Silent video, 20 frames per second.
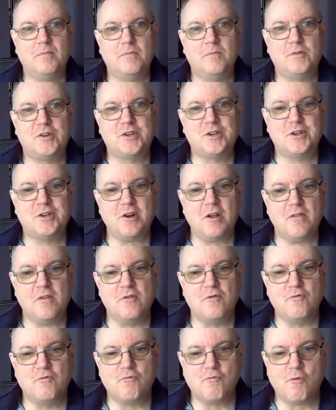
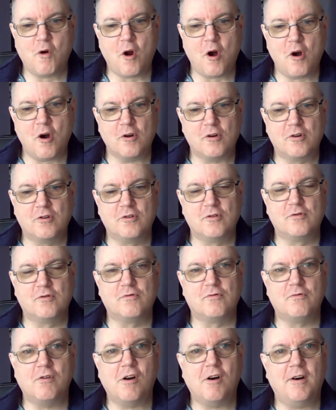southern rock
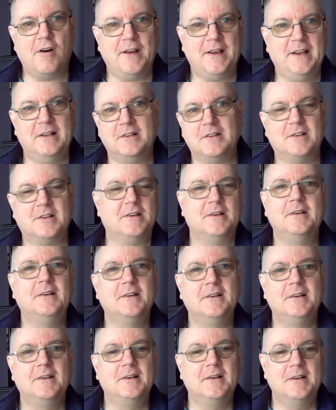grind
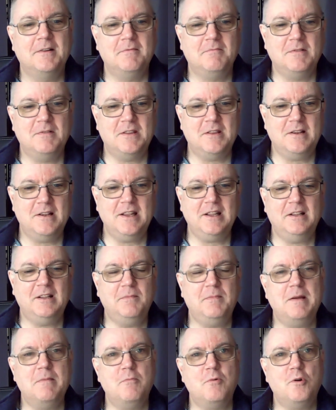with a little
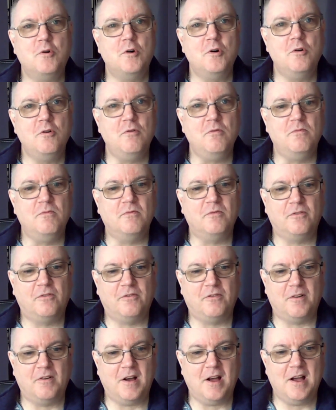bit more
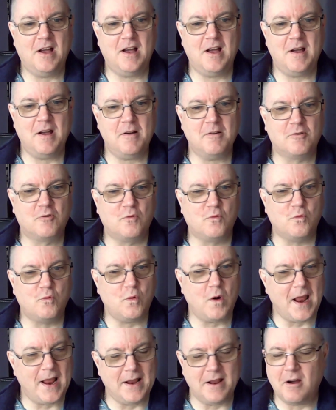oomph.
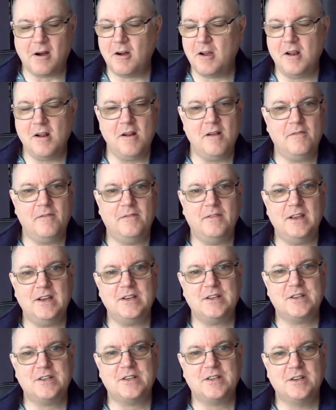Great, I love
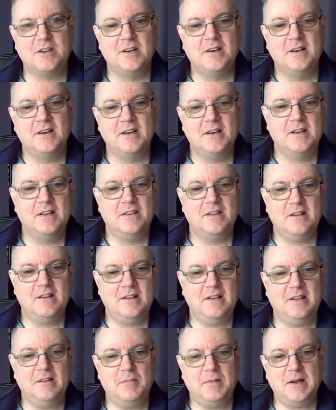this. A
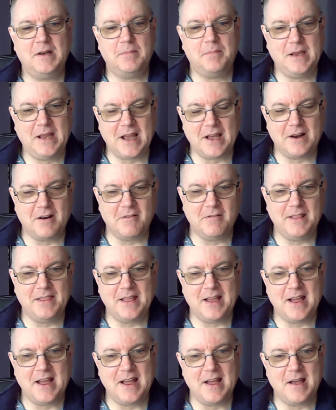little bit of piano in
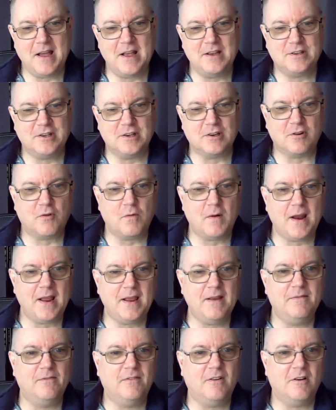there. It's a
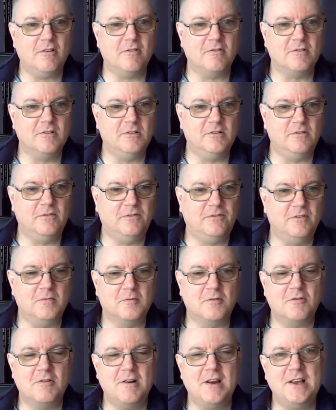great vocal
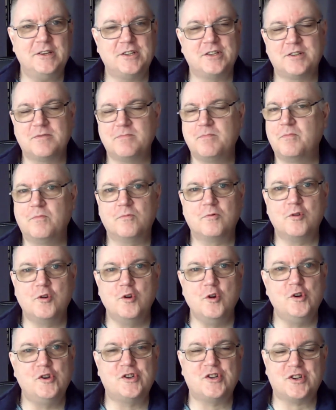from Chris.
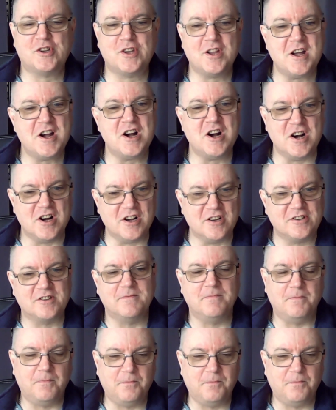Good start.